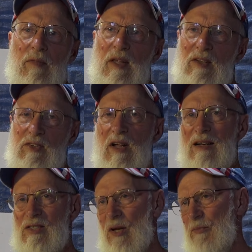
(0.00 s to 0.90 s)
it's
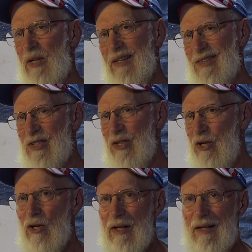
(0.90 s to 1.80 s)
not something that's
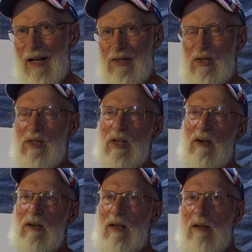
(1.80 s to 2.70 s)
good
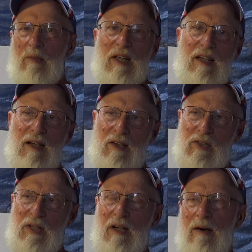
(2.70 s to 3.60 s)
necessarily
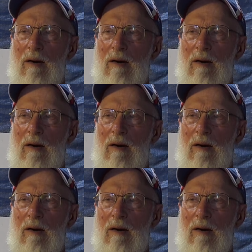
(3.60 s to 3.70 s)
because